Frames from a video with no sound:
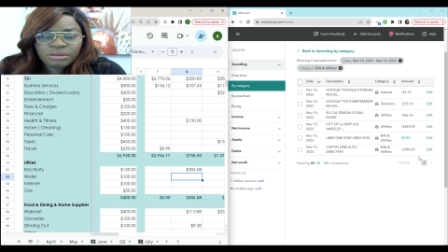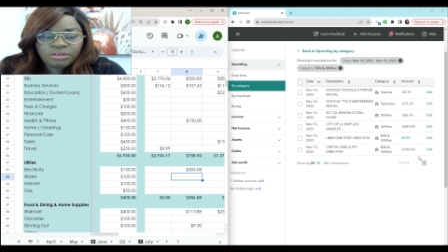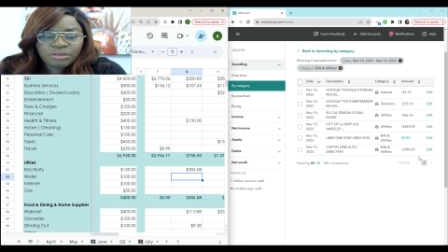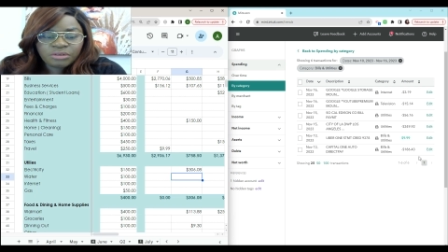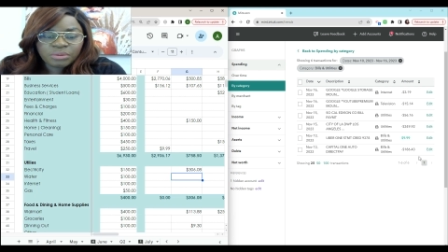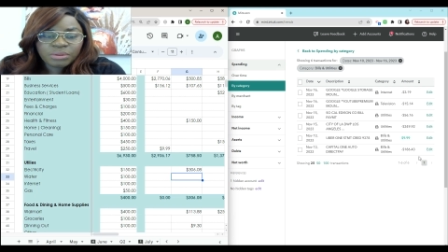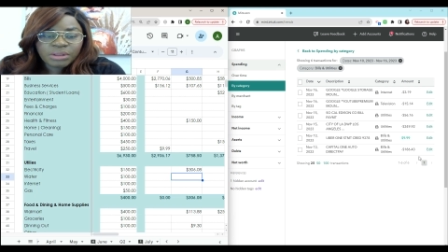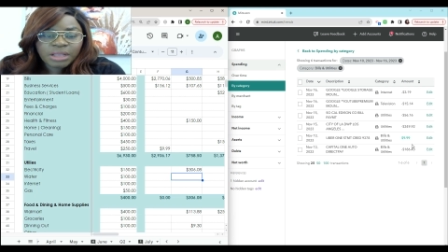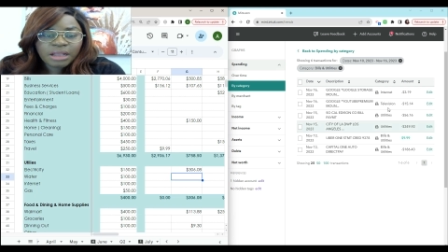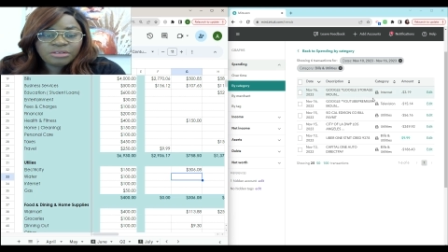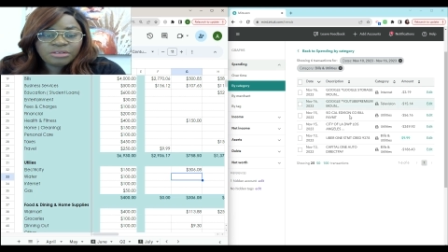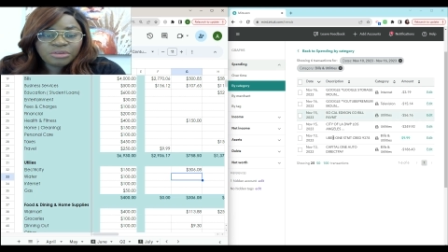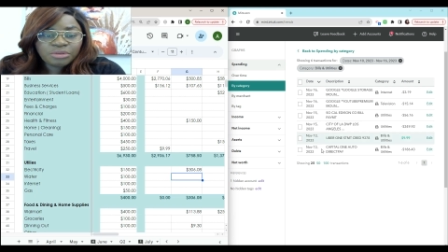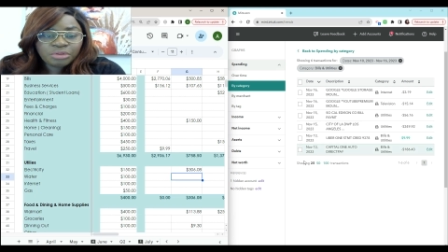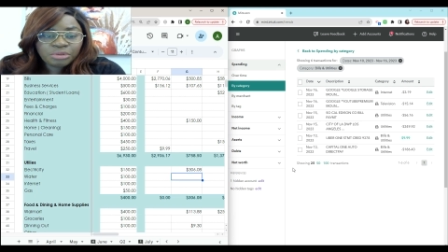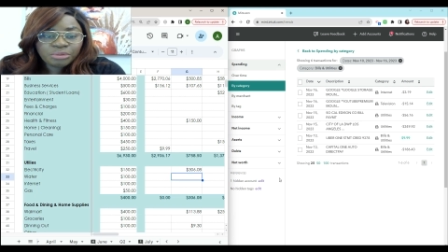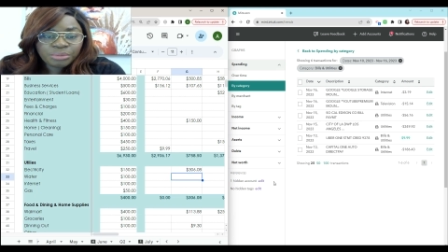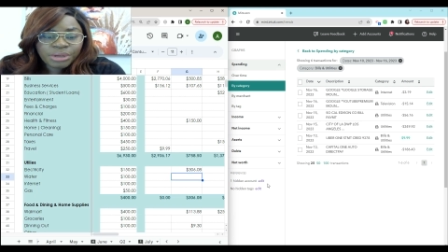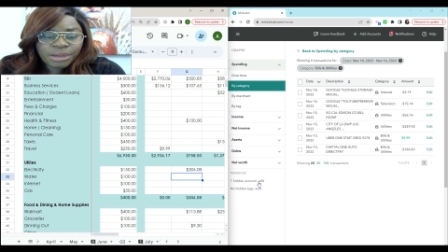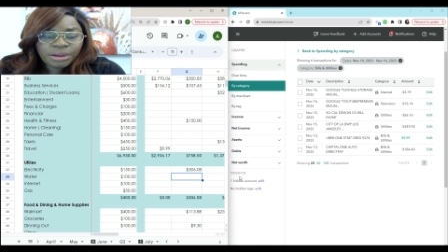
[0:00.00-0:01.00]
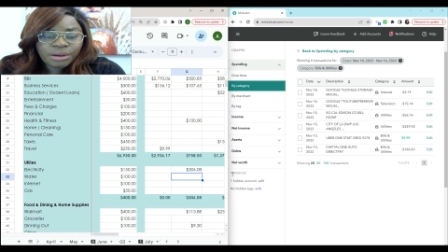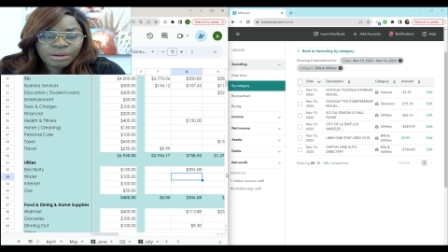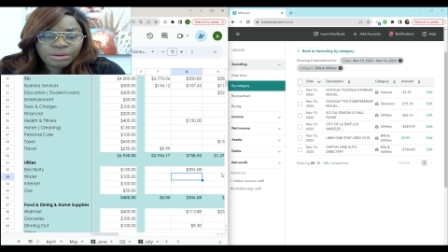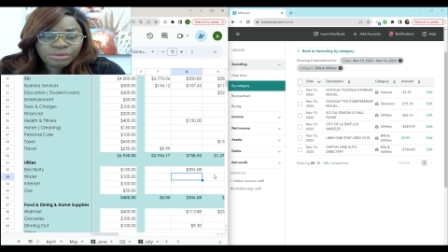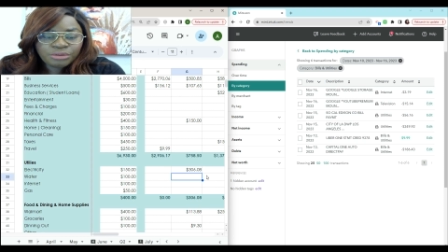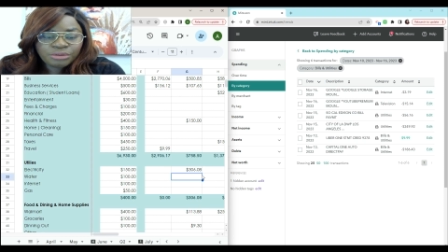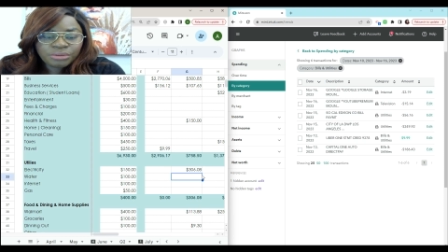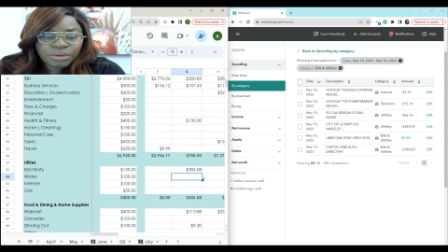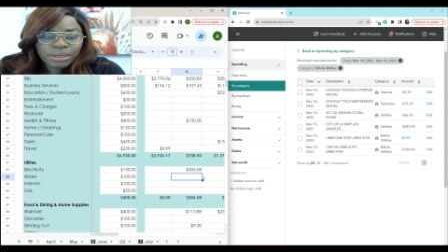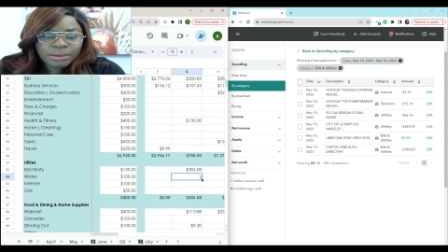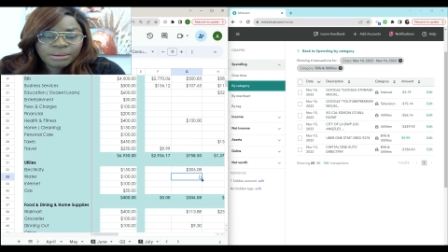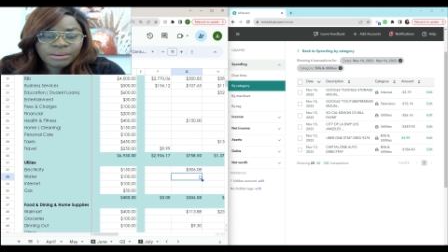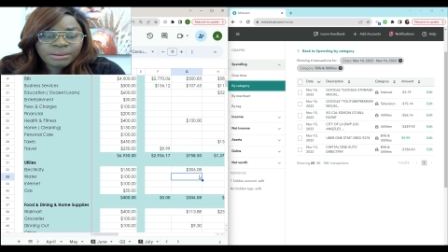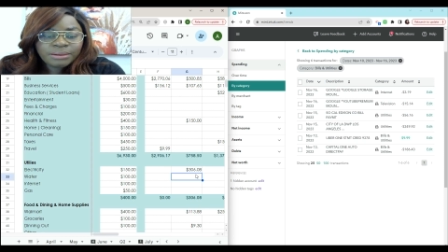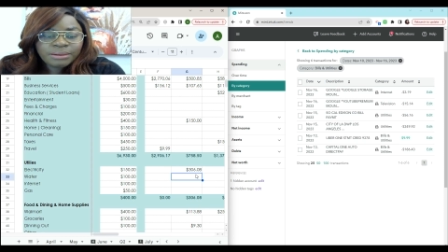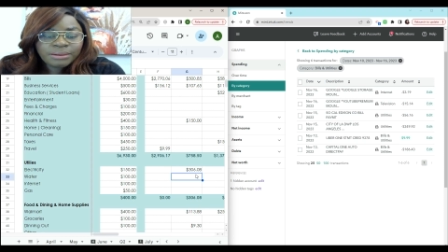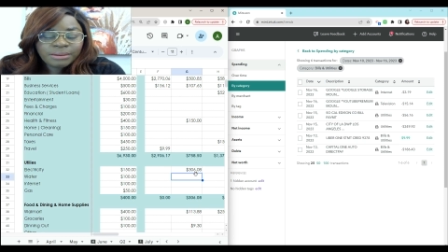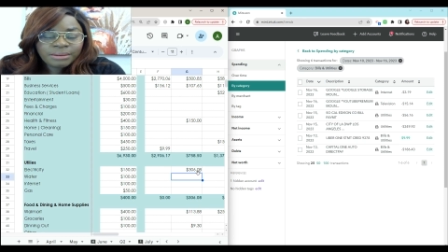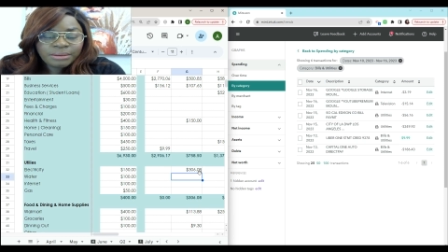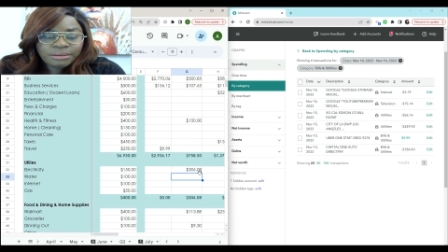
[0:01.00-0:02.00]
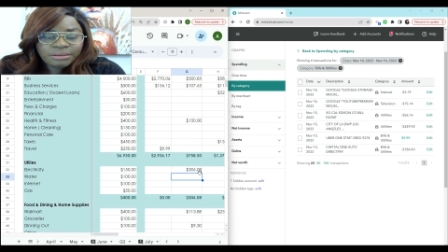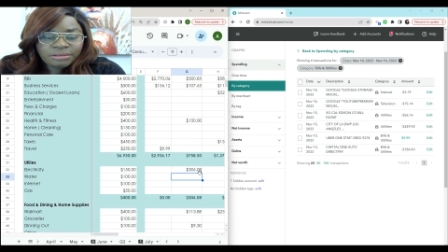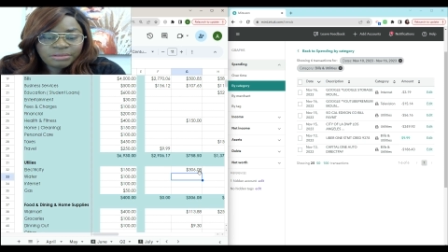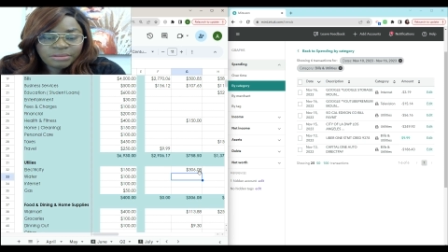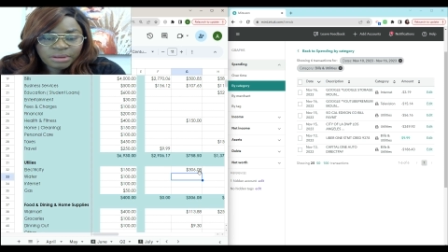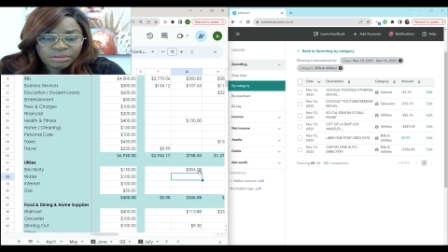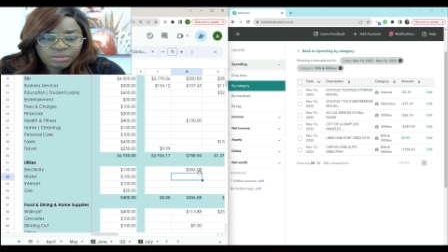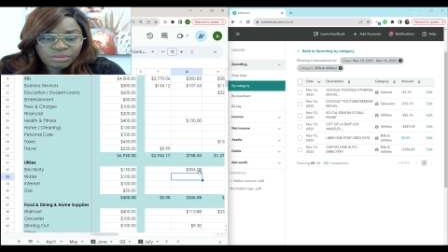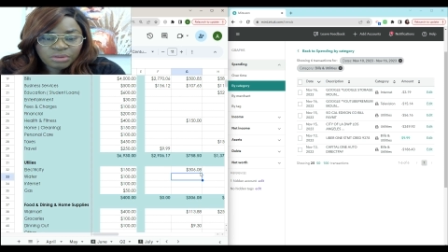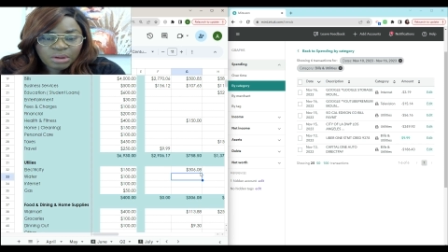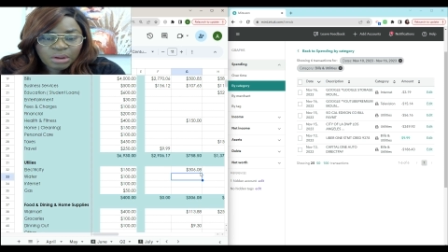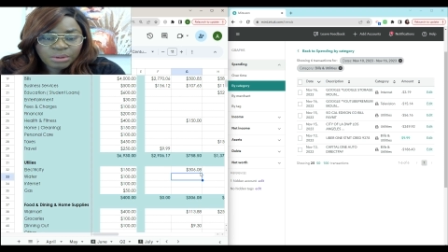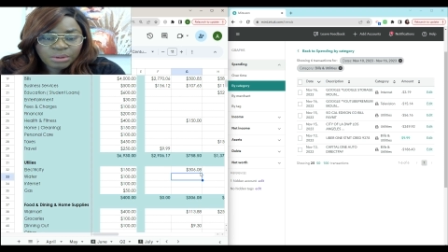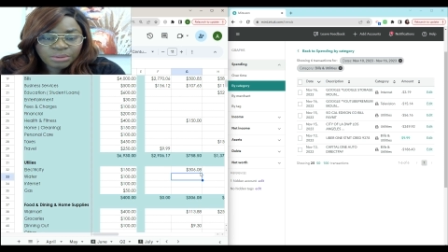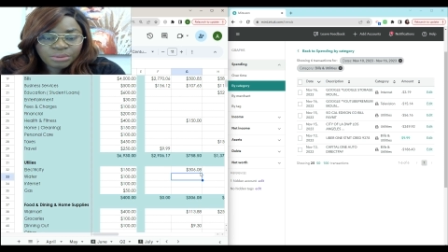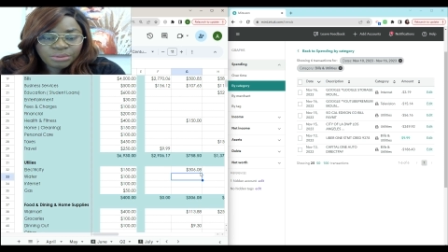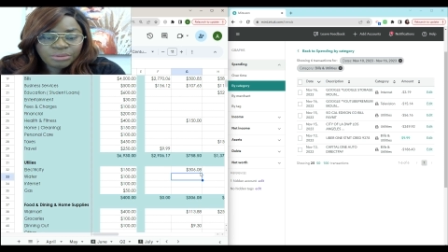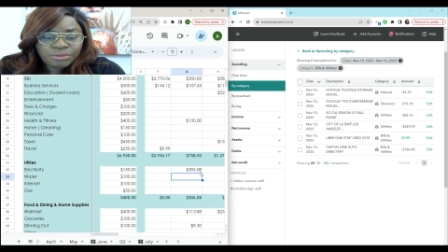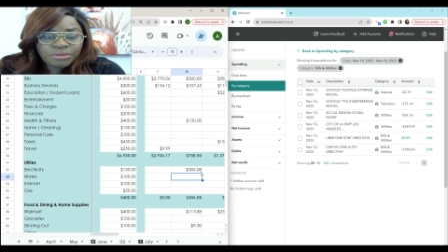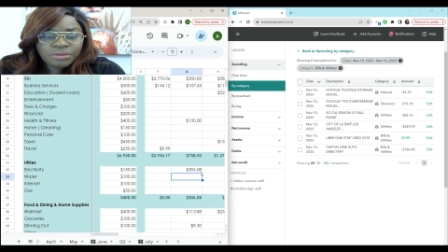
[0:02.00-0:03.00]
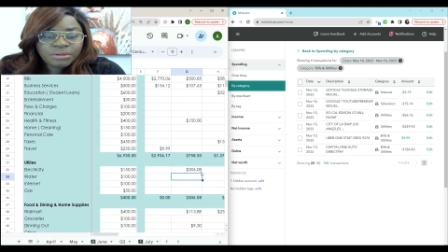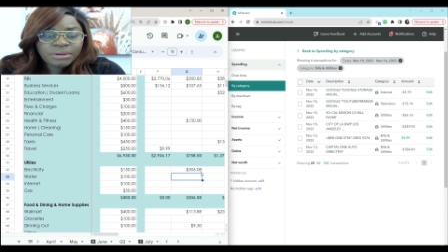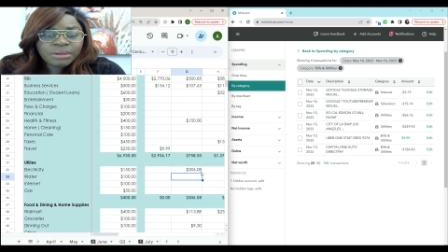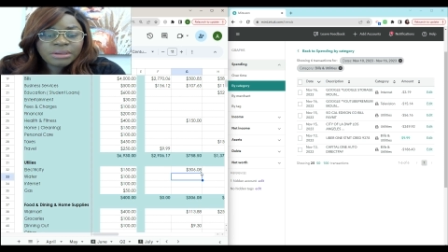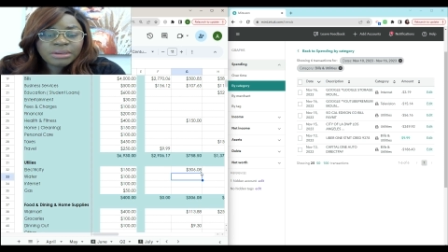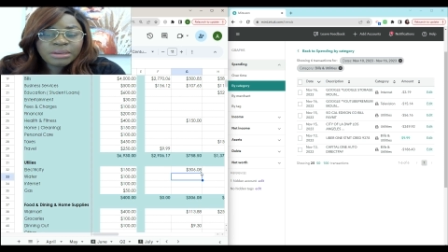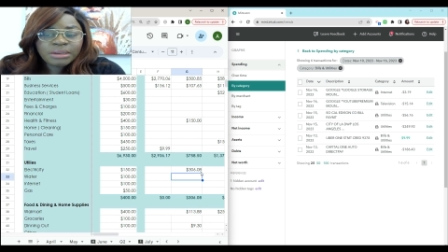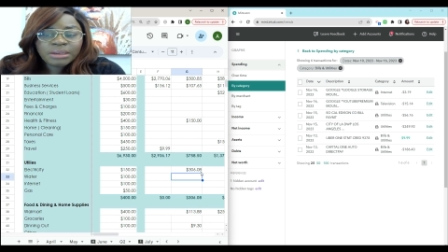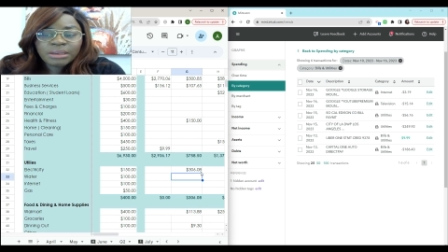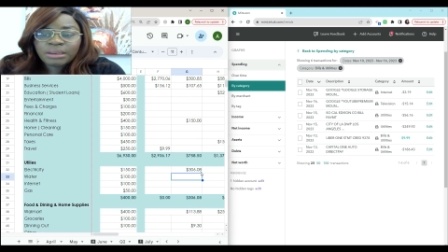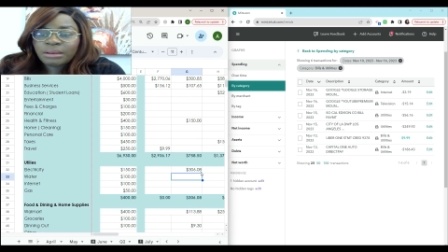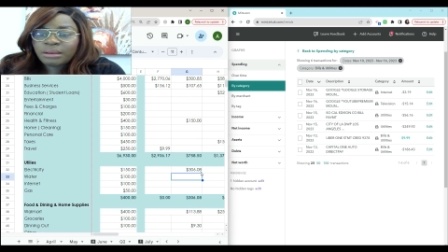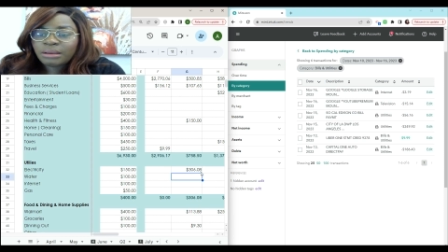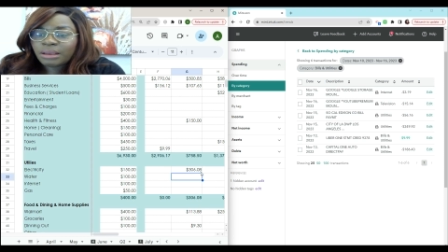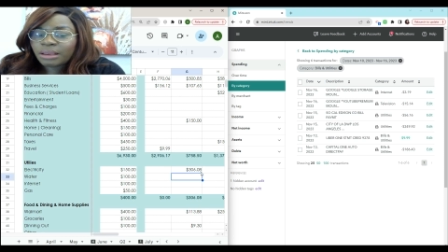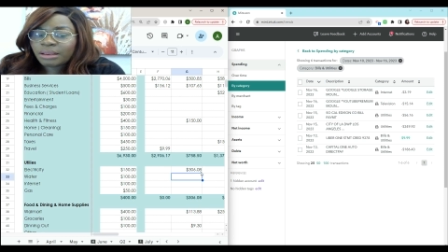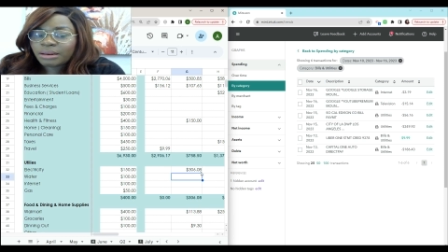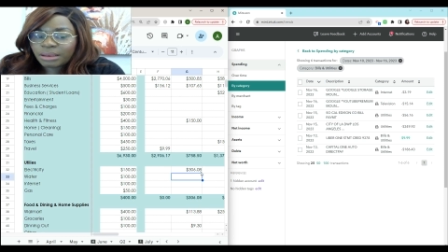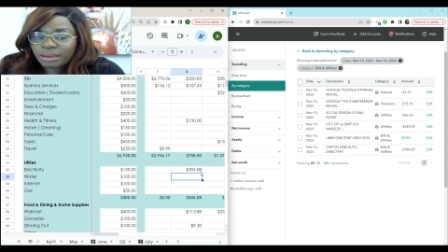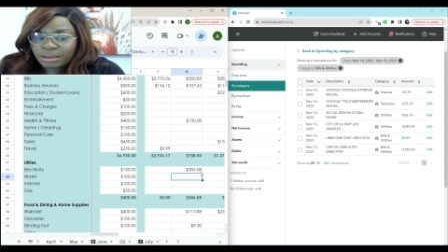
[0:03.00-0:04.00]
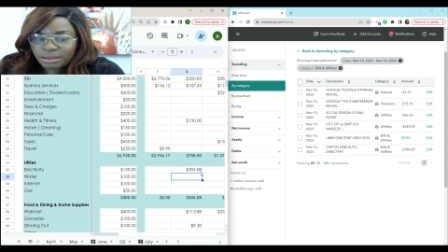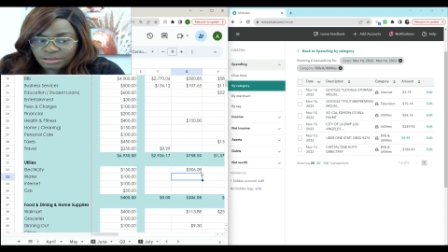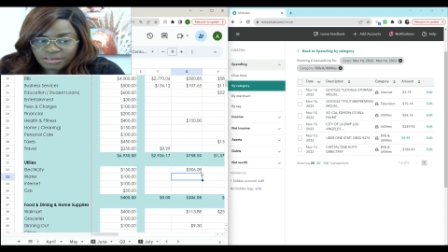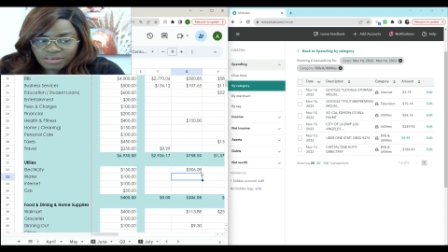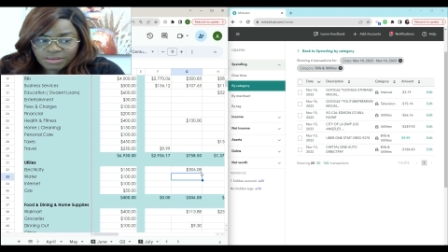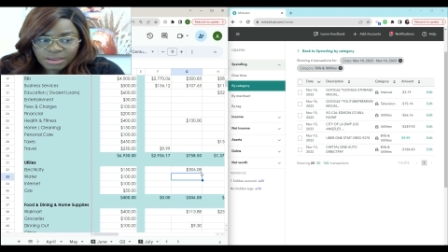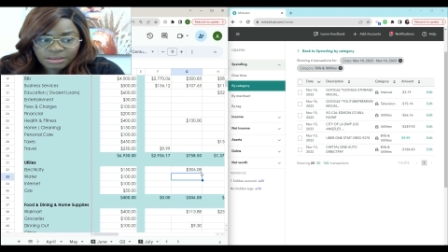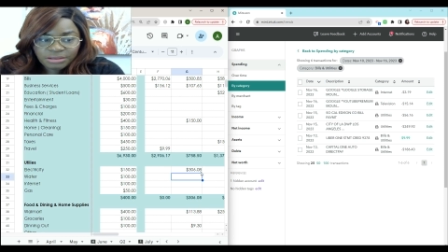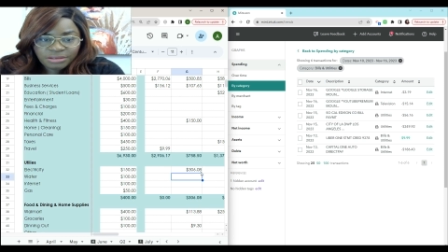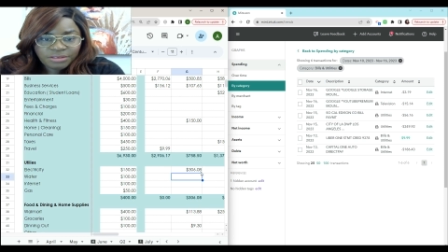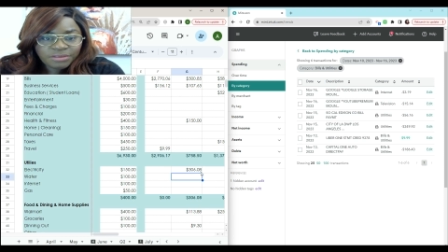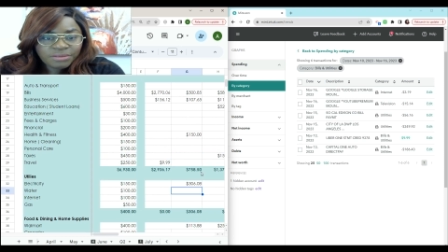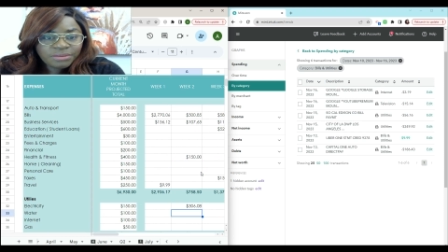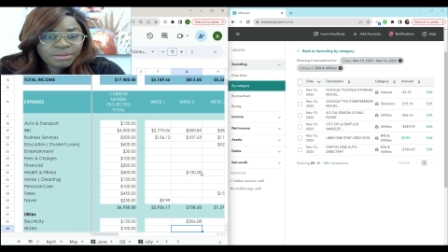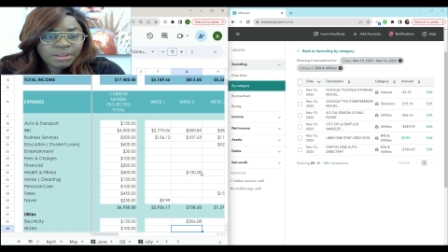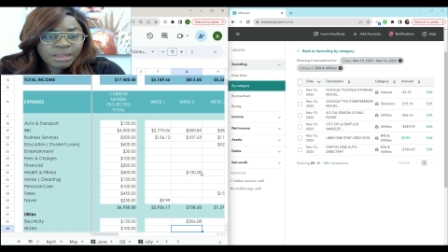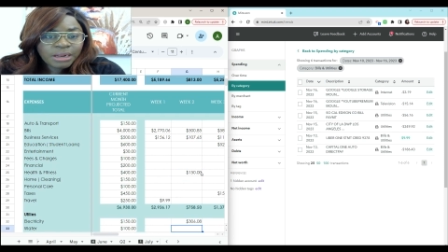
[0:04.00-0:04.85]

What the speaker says: So that's $306.08